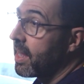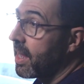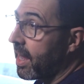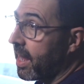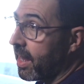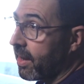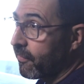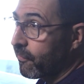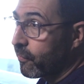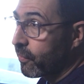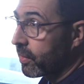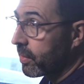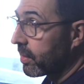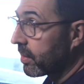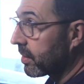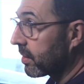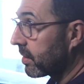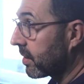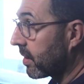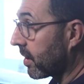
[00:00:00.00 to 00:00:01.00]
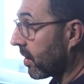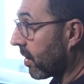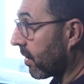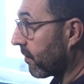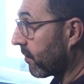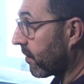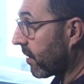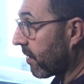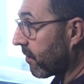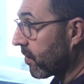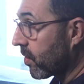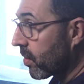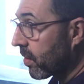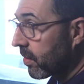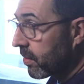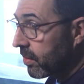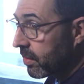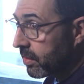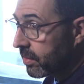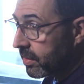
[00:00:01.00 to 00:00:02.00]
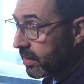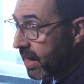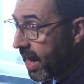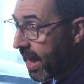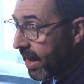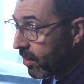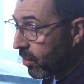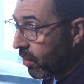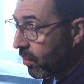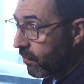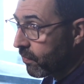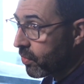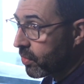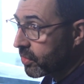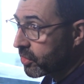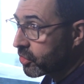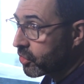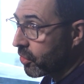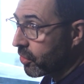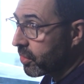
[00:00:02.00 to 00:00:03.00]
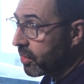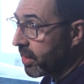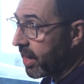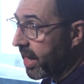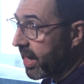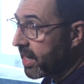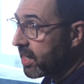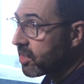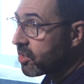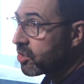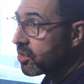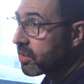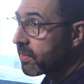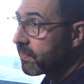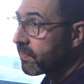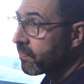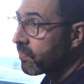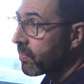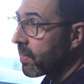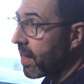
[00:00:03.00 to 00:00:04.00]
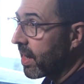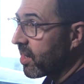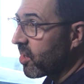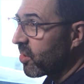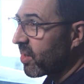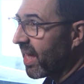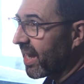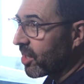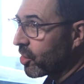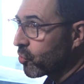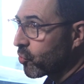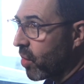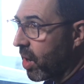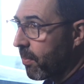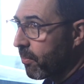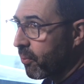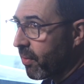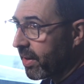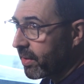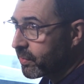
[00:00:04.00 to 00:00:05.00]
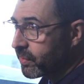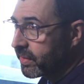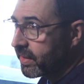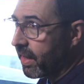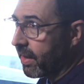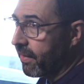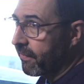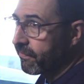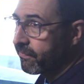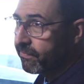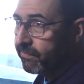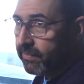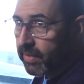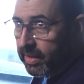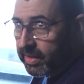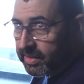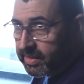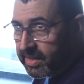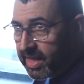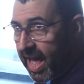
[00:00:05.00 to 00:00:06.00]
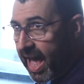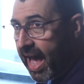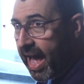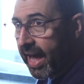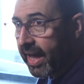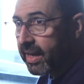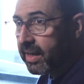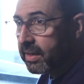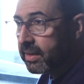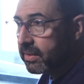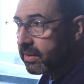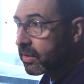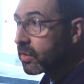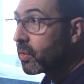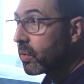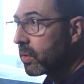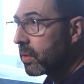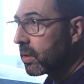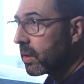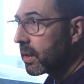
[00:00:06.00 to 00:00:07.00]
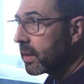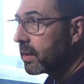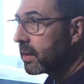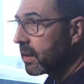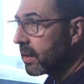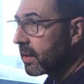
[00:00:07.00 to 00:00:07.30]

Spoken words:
and for, if you're not over a certain age, and you're like, drum brake stuff, is that? Google it.